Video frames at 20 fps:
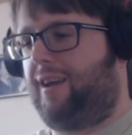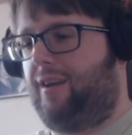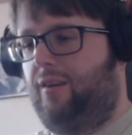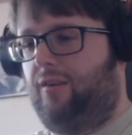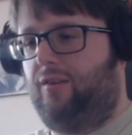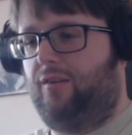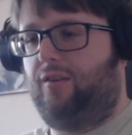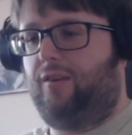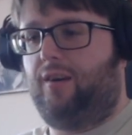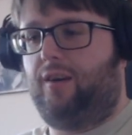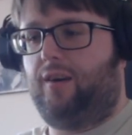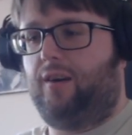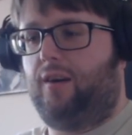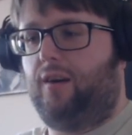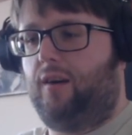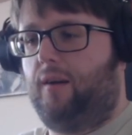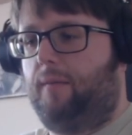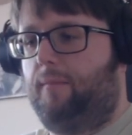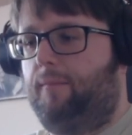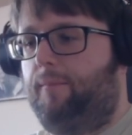and
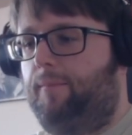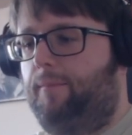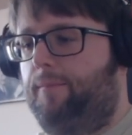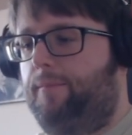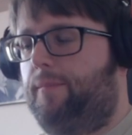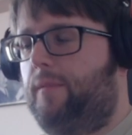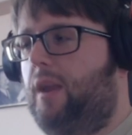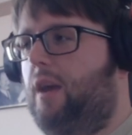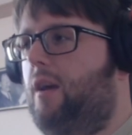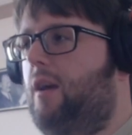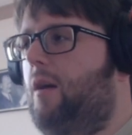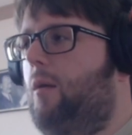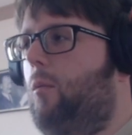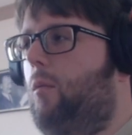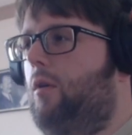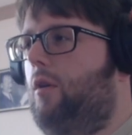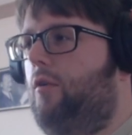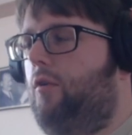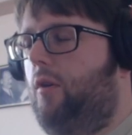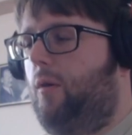
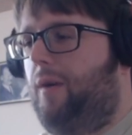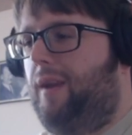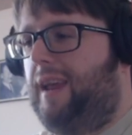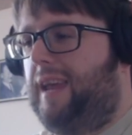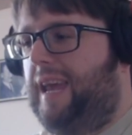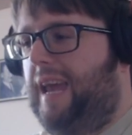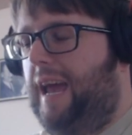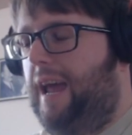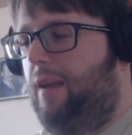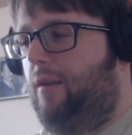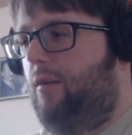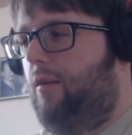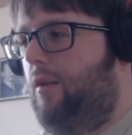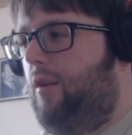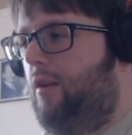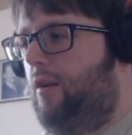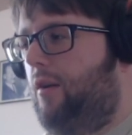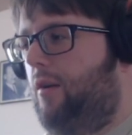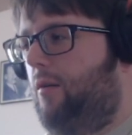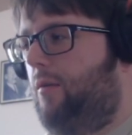want to do it again,
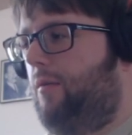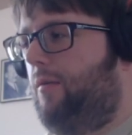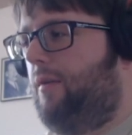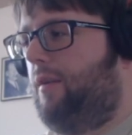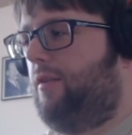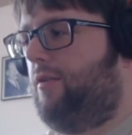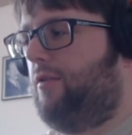you know. It's